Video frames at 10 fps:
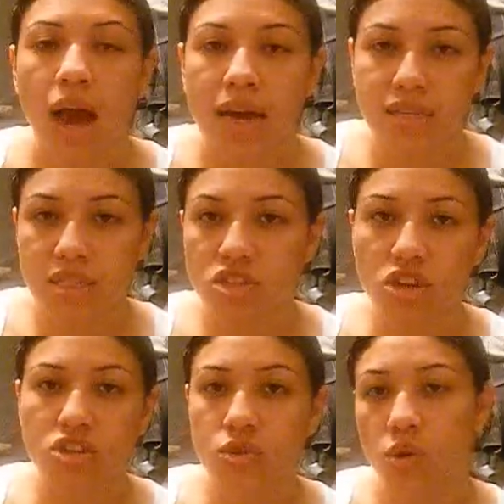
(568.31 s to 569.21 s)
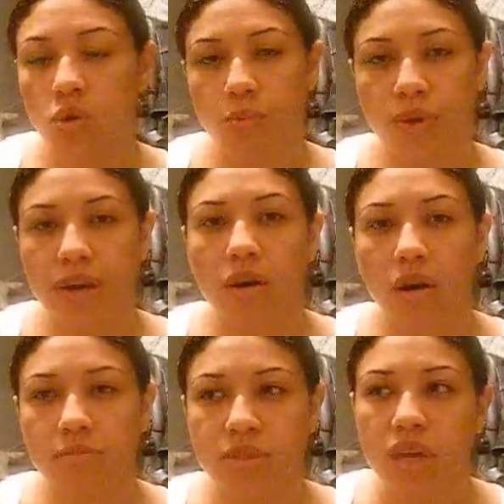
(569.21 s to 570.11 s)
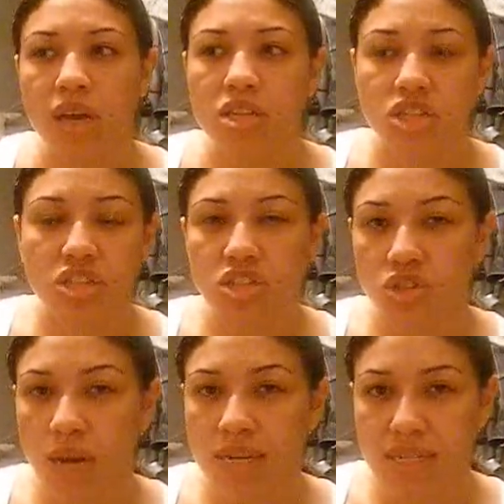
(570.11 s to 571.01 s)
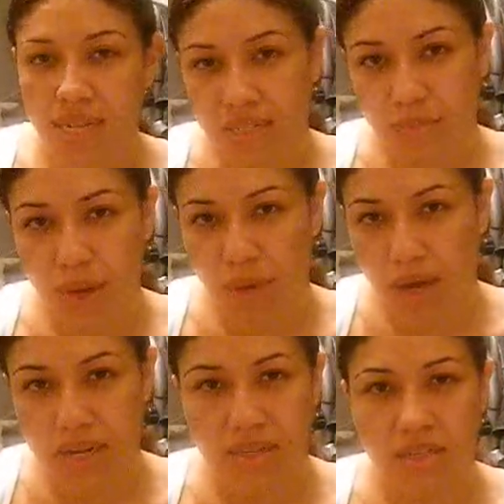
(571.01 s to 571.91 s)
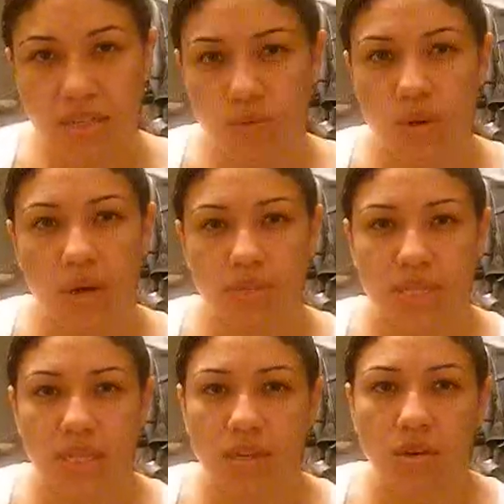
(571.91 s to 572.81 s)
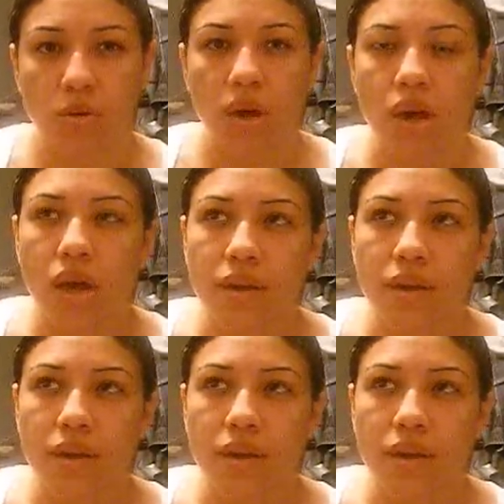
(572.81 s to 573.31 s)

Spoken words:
I did start to incorporate carbs just to try to test my body and see where I was going to go.